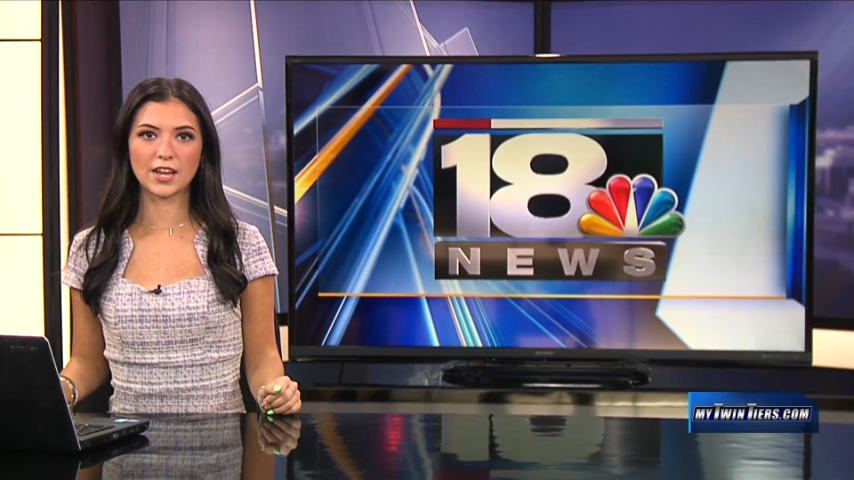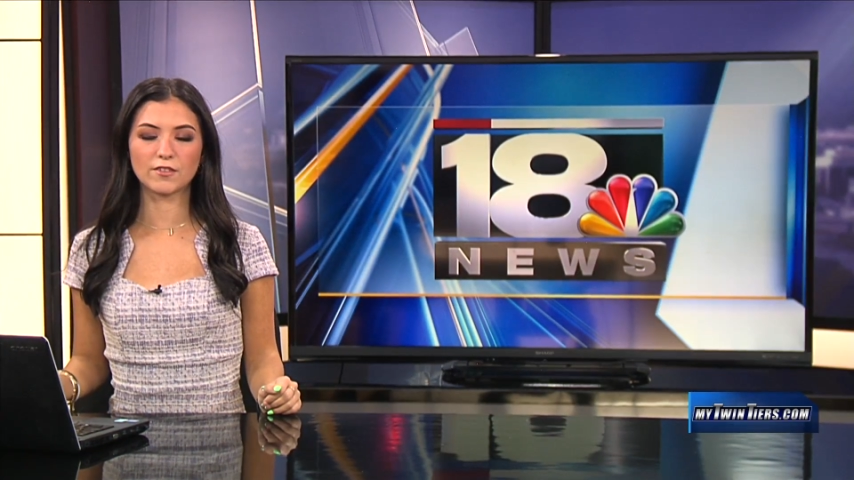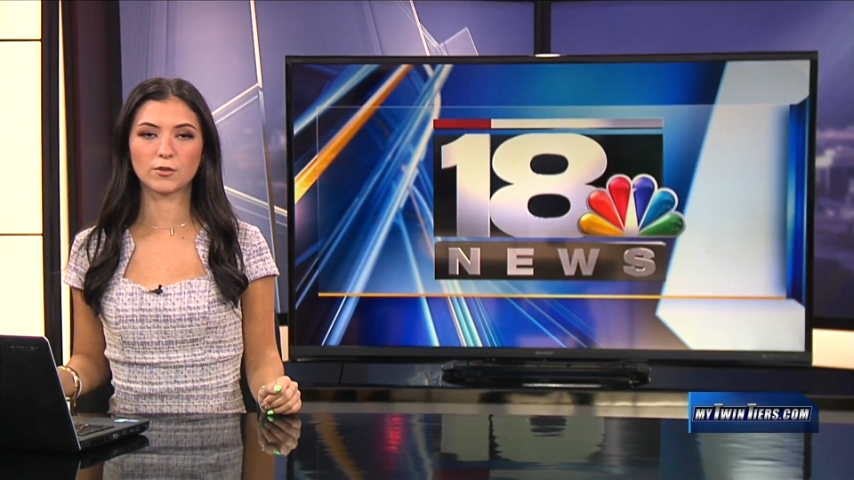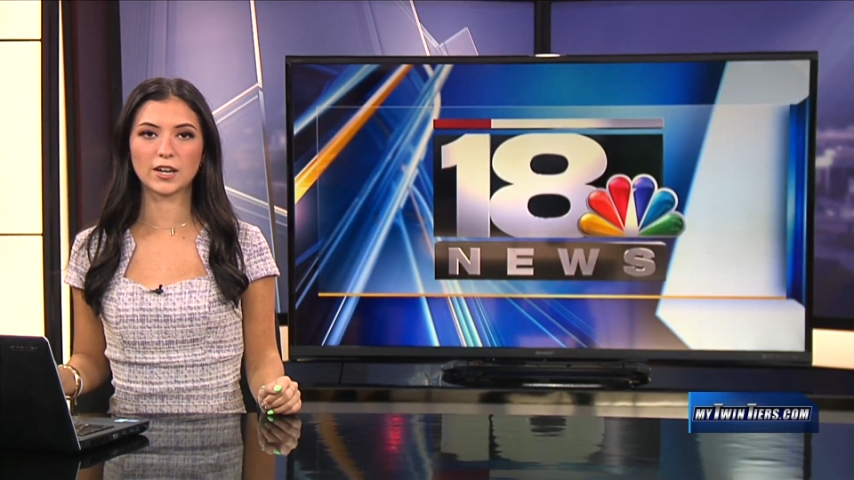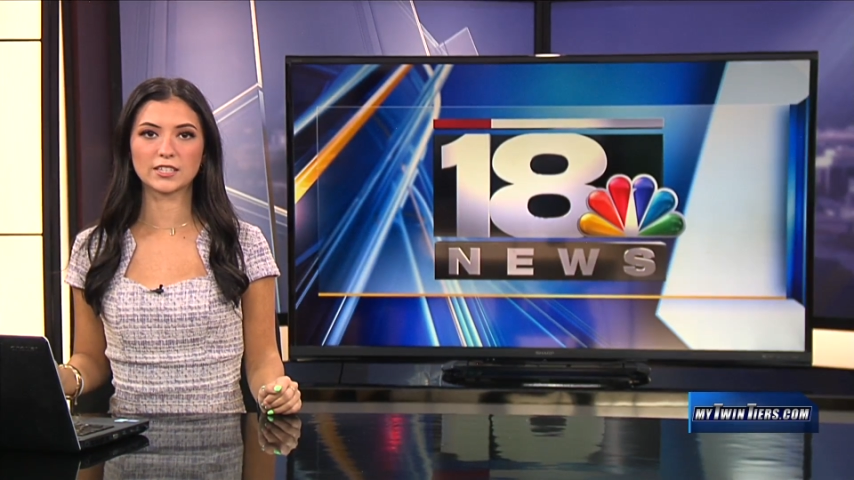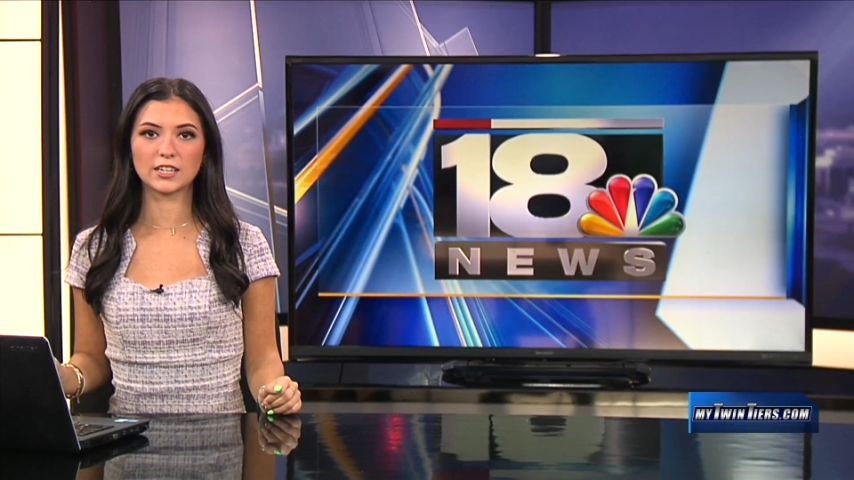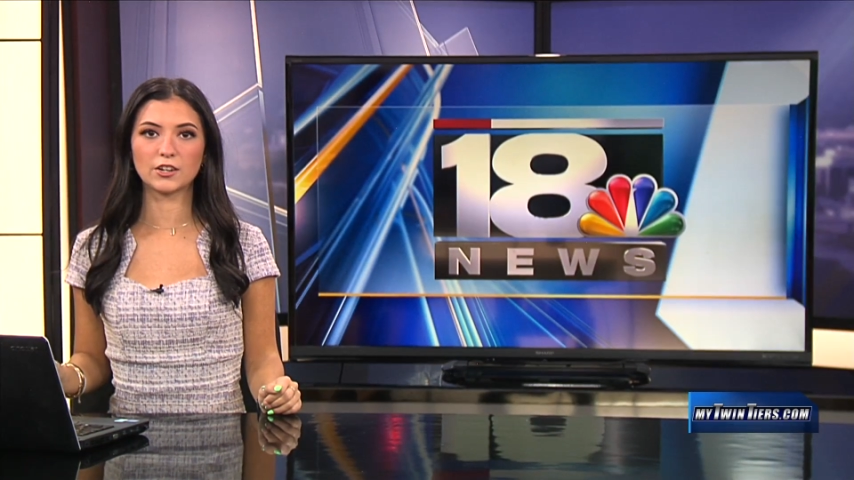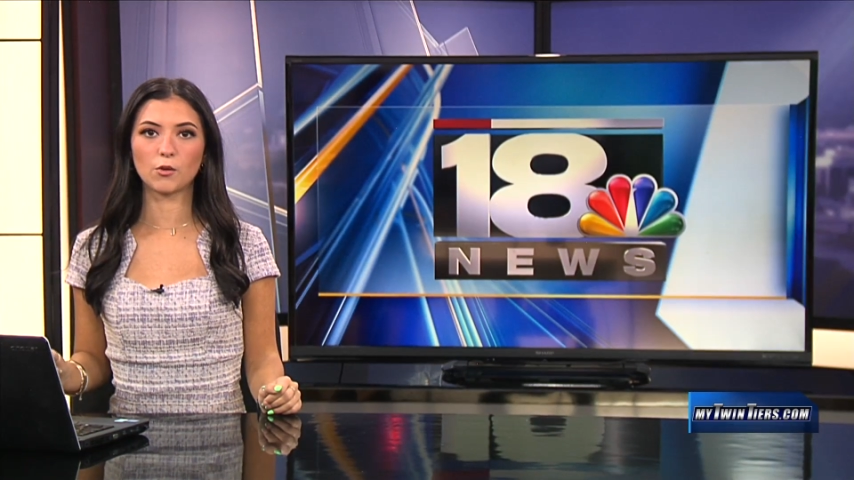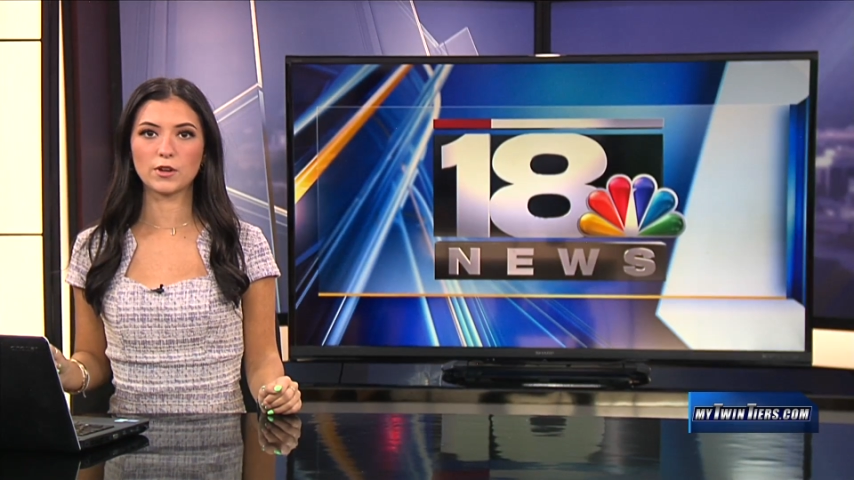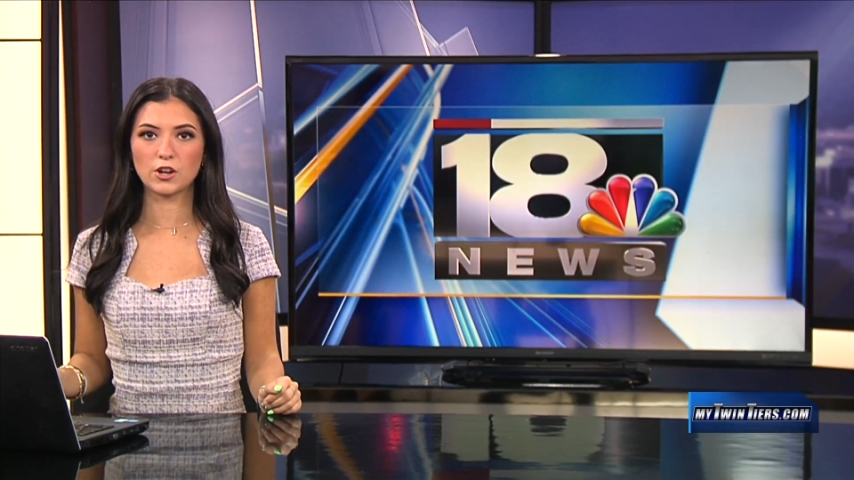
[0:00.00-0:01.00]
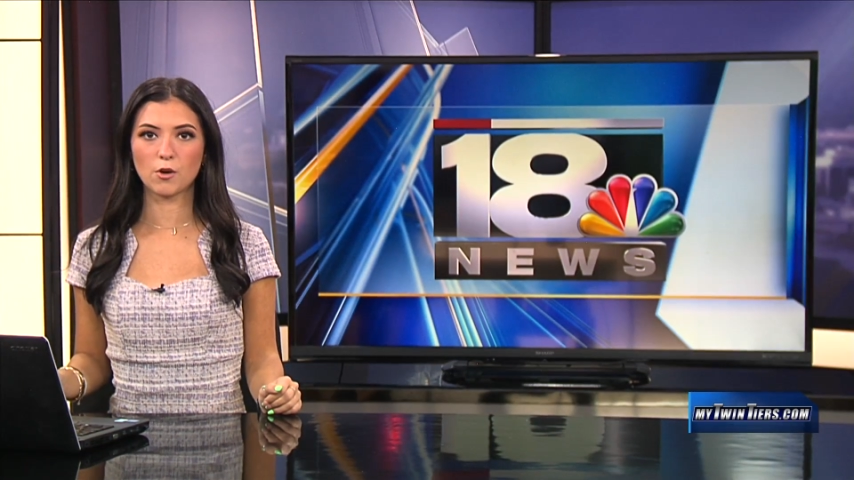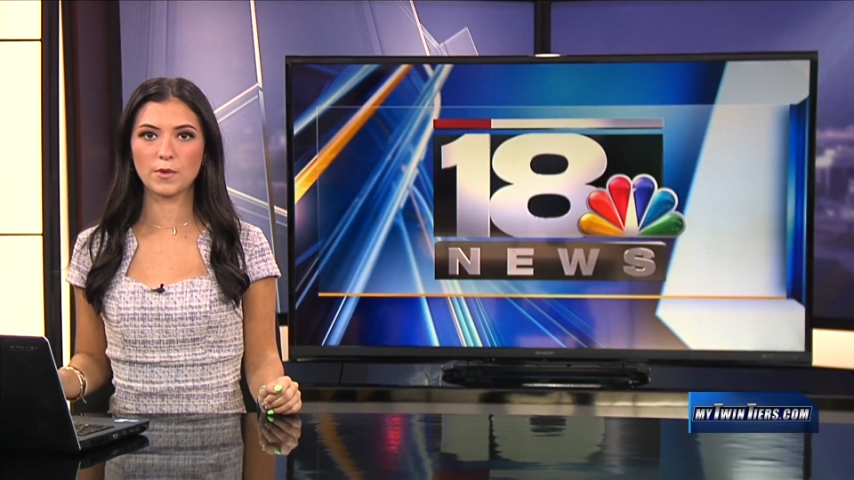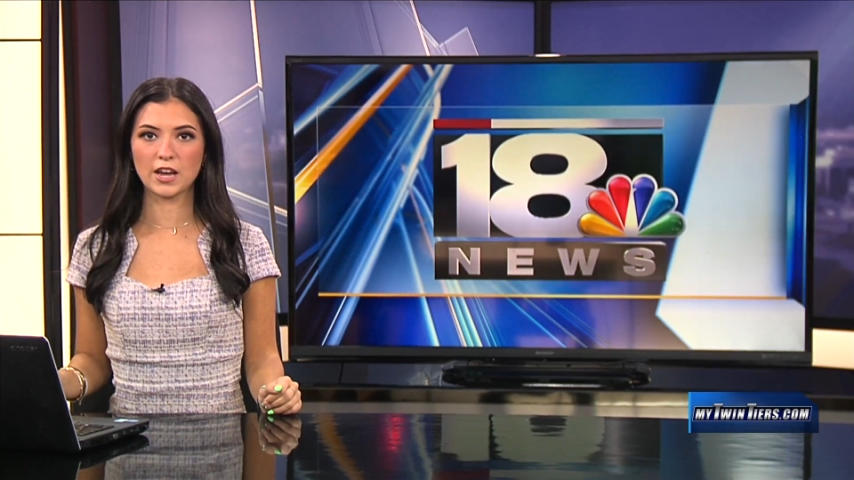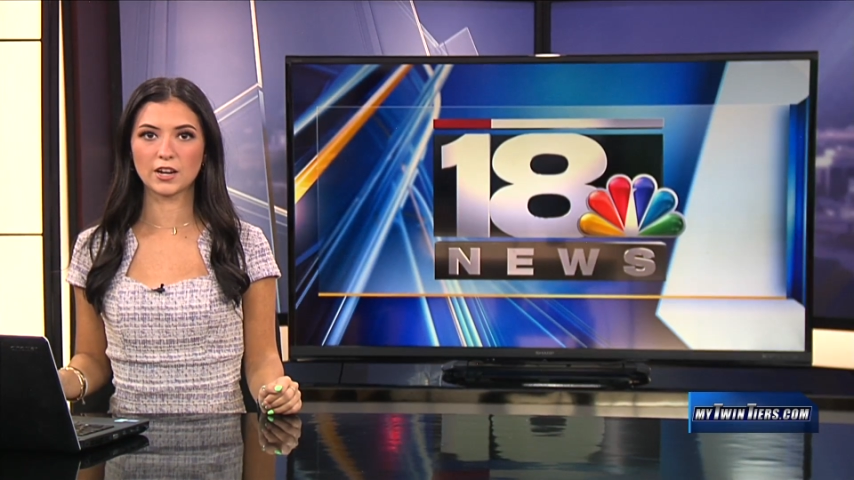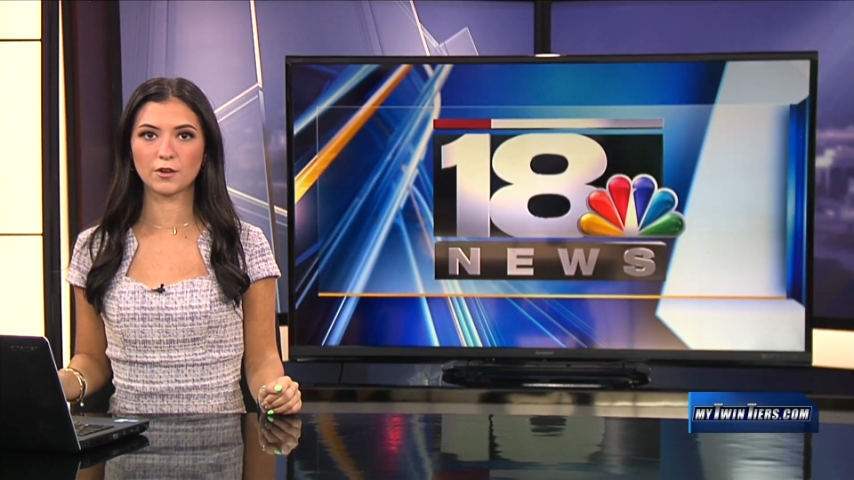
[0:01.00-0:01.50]
they have arrested an Owego
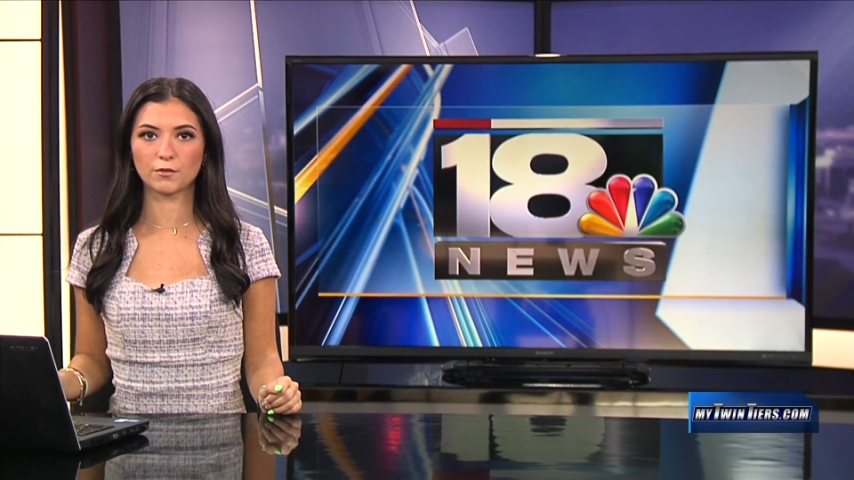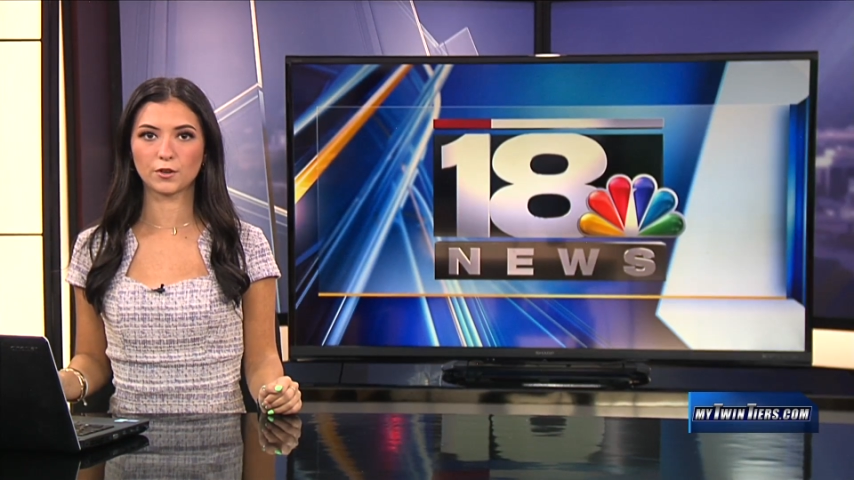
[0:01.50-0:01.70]
man